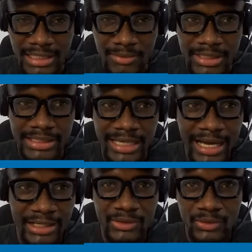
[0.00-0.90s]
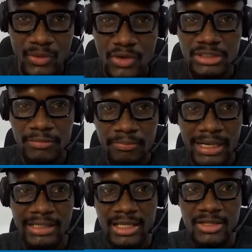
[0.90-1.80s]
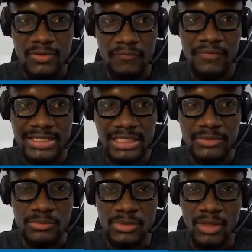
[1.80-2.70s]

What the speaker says: Let me guide you on the path to fix it.